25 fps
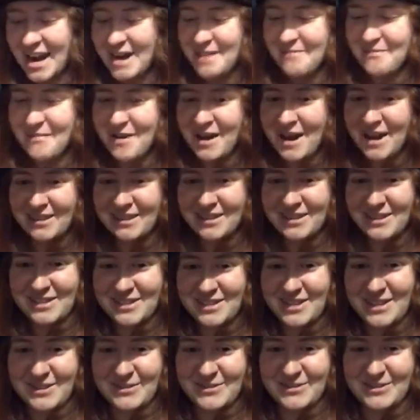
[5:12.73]
I made
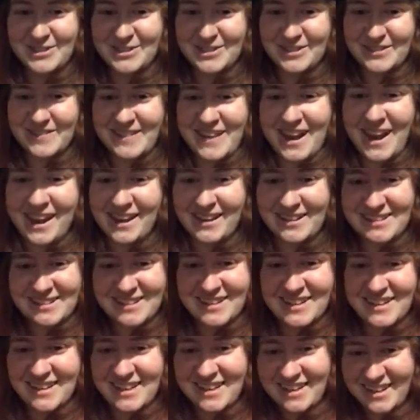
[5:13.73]
this huge stack
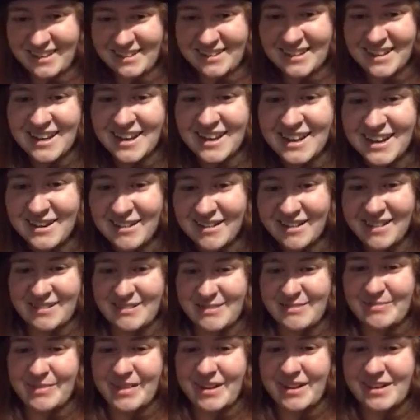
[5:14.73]
to eat while I
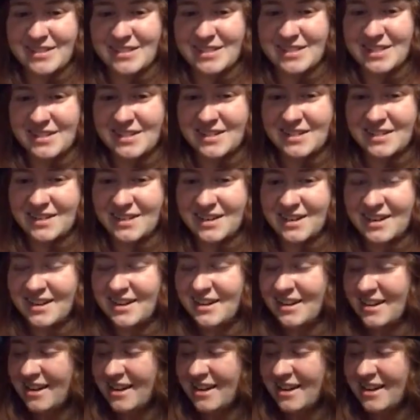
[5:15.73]
was playing Cinder.